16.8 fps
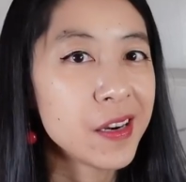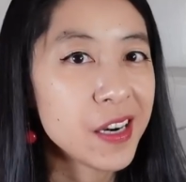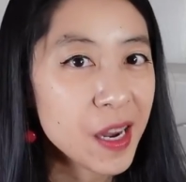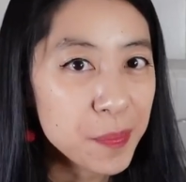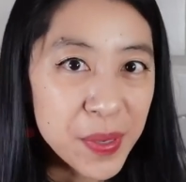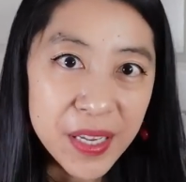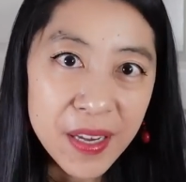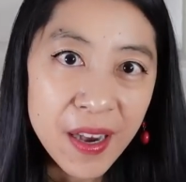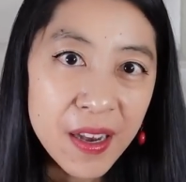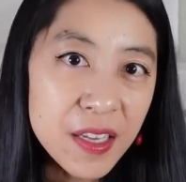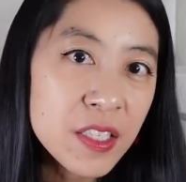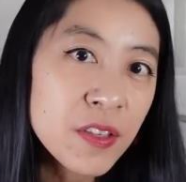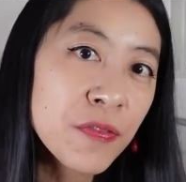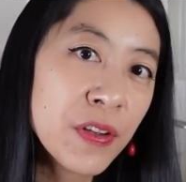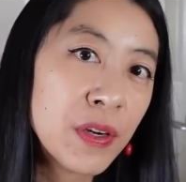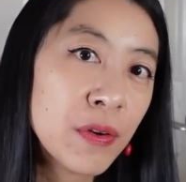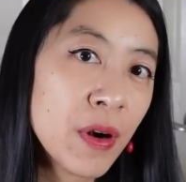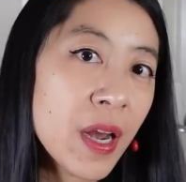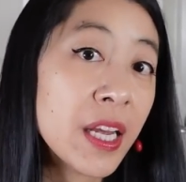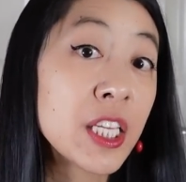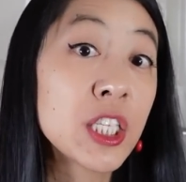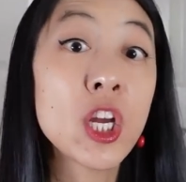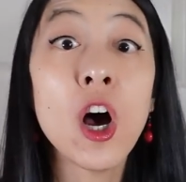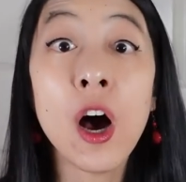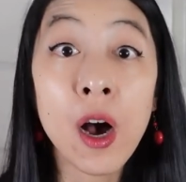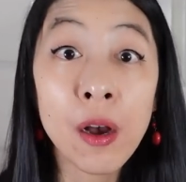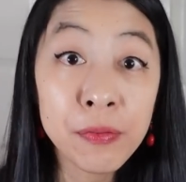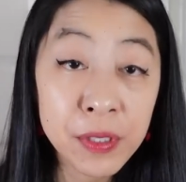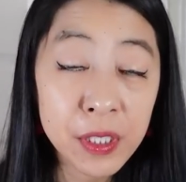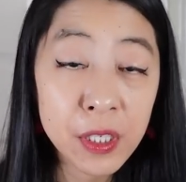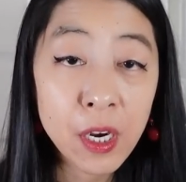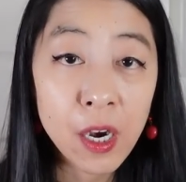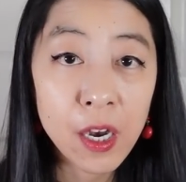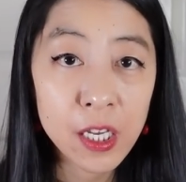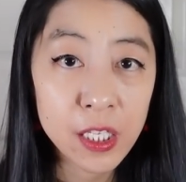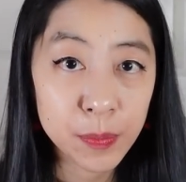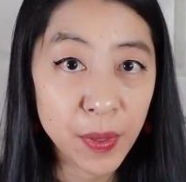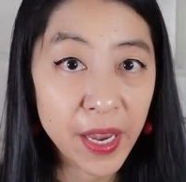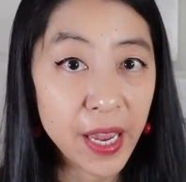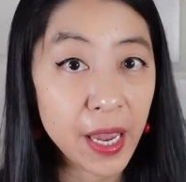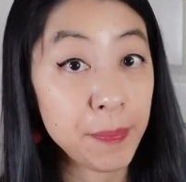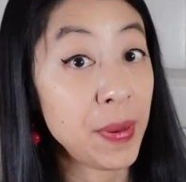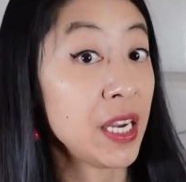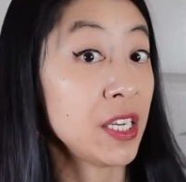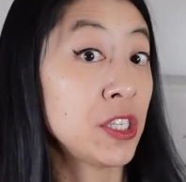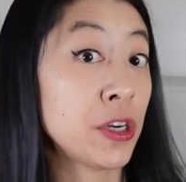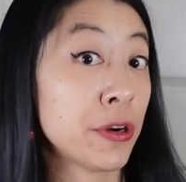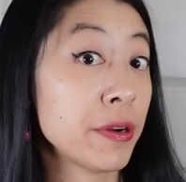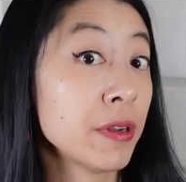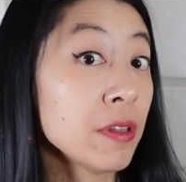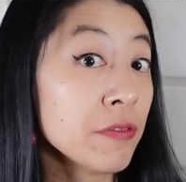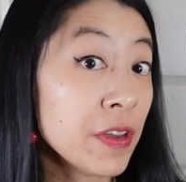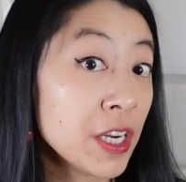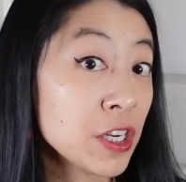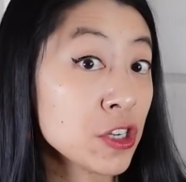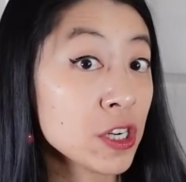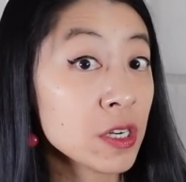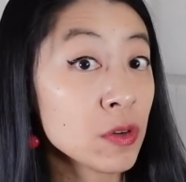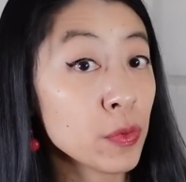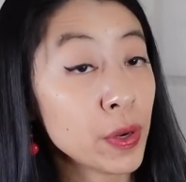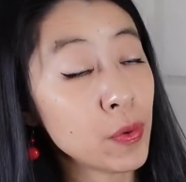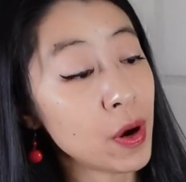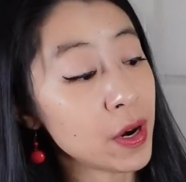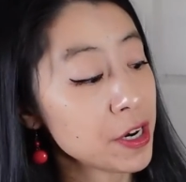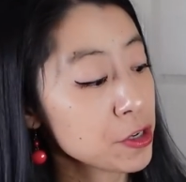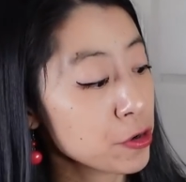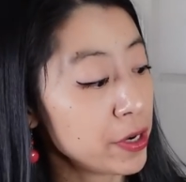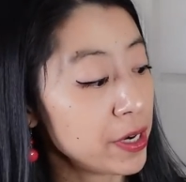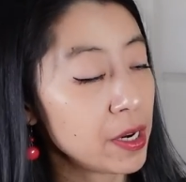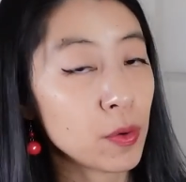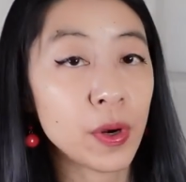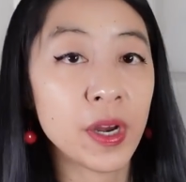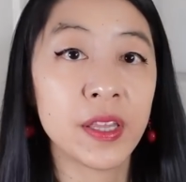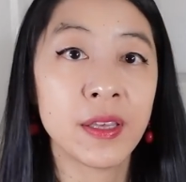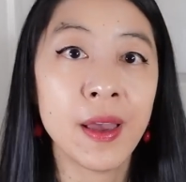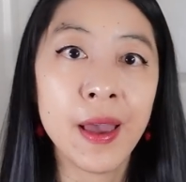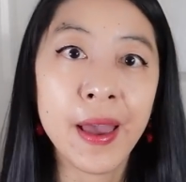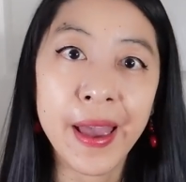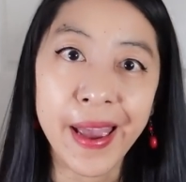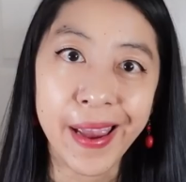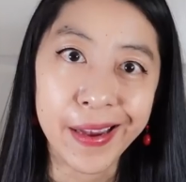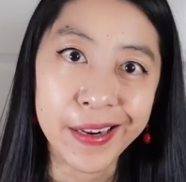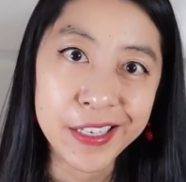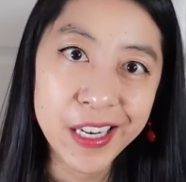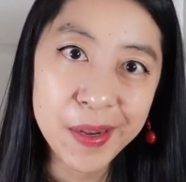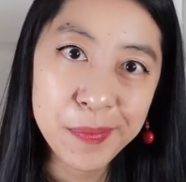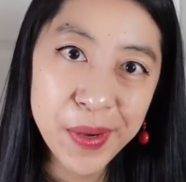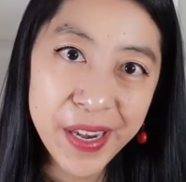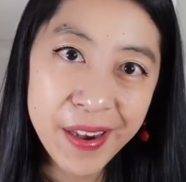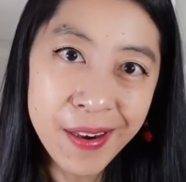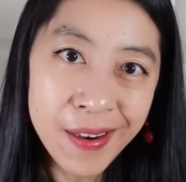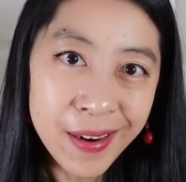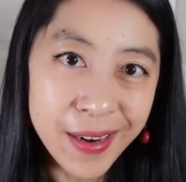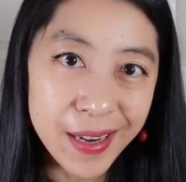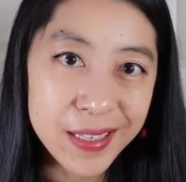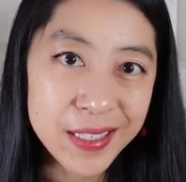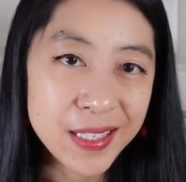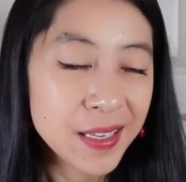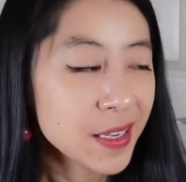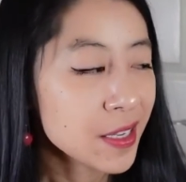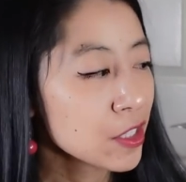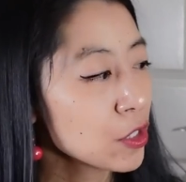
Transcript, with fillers: Now, because fin rot is often caused by a bacterial infection, we wanna treat it with antibiotics.